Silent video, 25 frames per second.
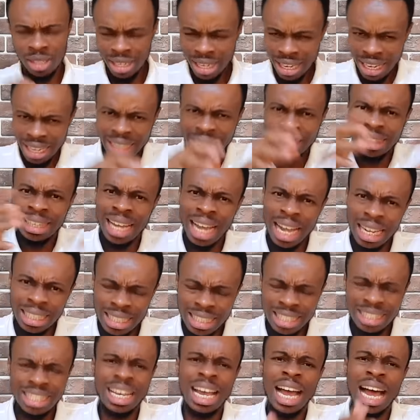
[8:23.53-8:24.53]
And
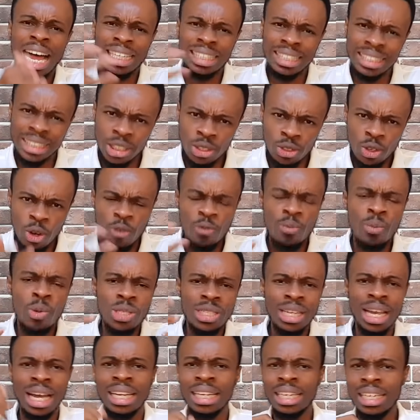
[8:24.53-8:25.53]
that is the attitude of
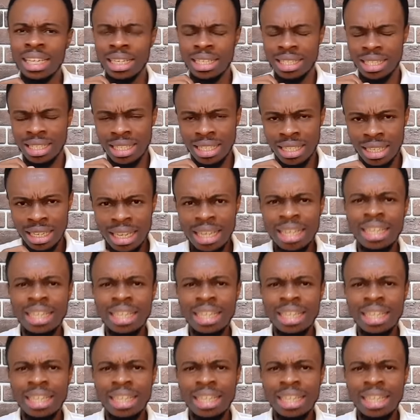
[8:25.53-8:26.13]
most Ghanaians.